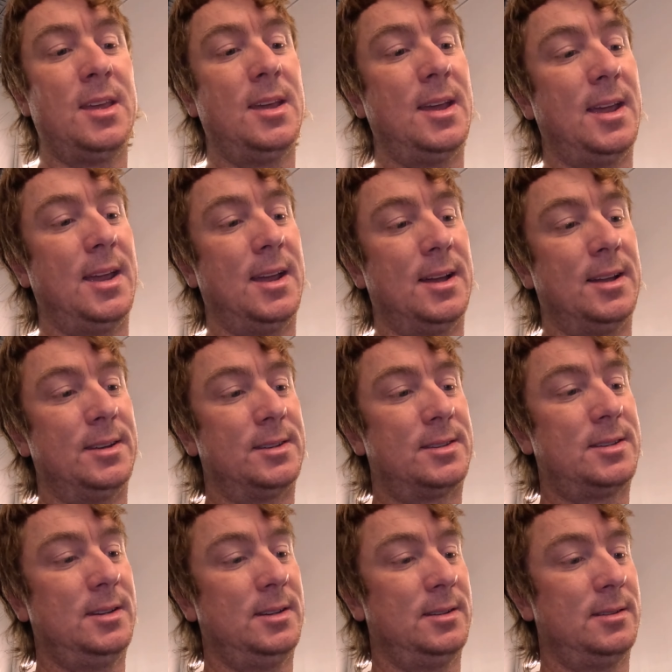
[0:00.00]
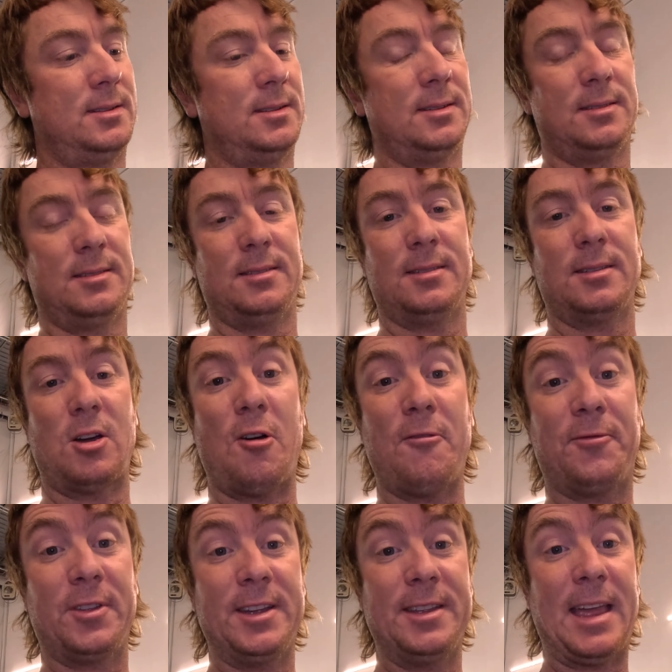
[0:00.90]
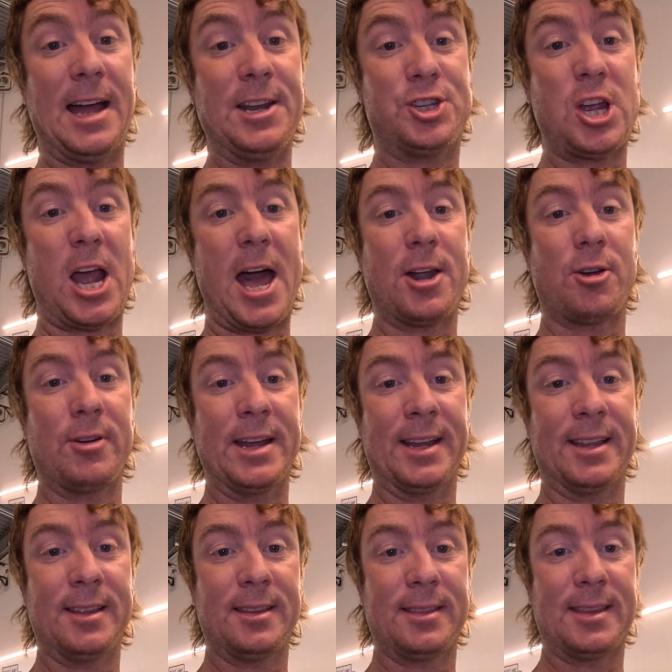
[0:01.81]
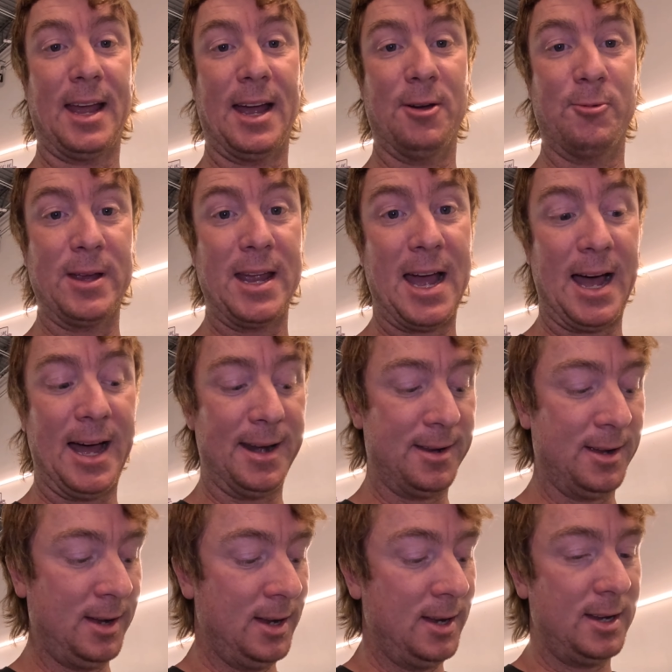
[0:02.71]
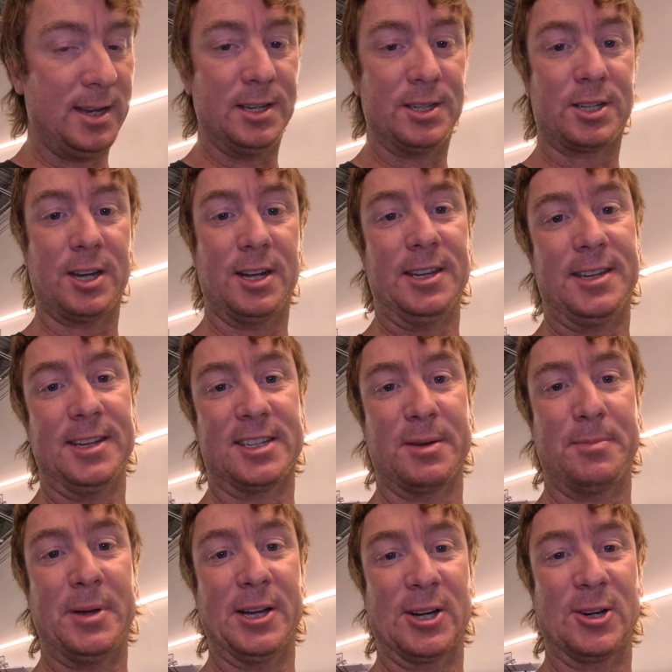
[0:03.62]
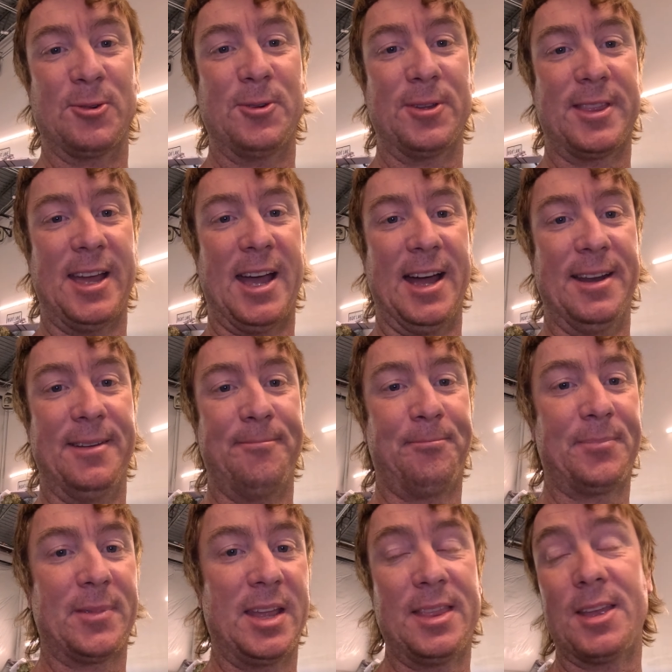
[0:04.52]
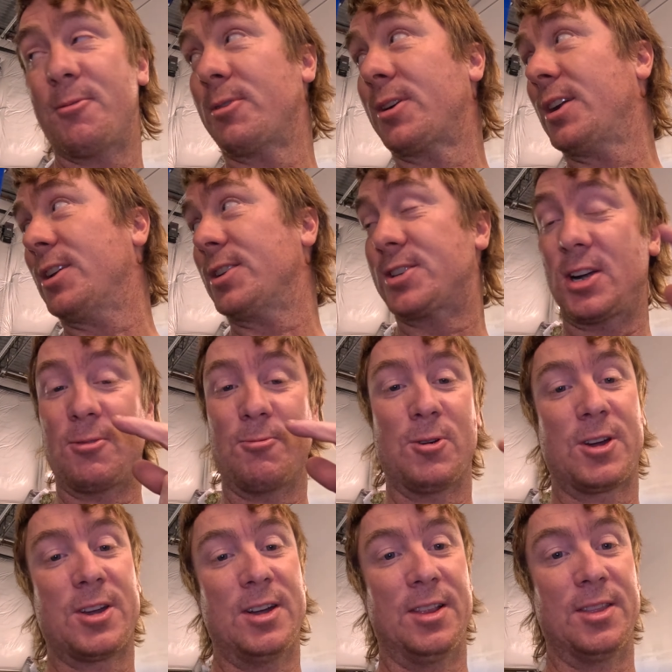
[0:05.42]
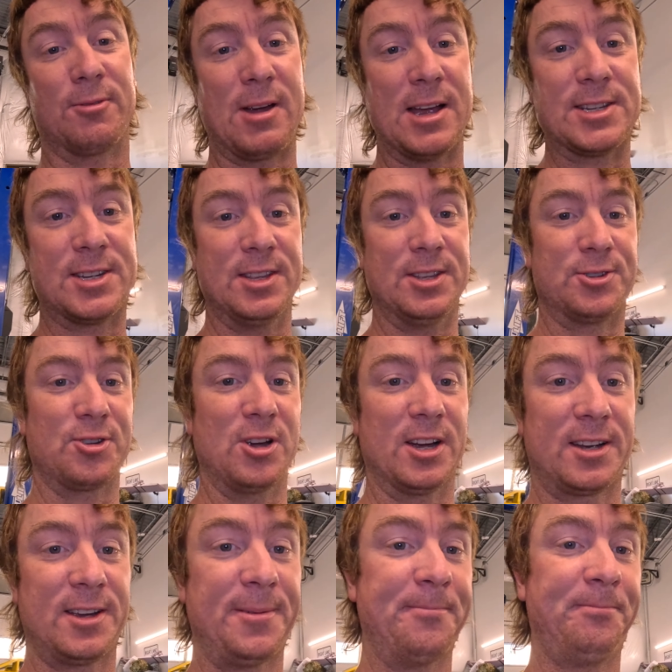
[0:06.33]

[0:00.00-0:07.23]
and hopefully that chattering that we had is gonna disappear with that. And then we're gonna start working on the rest of the truck.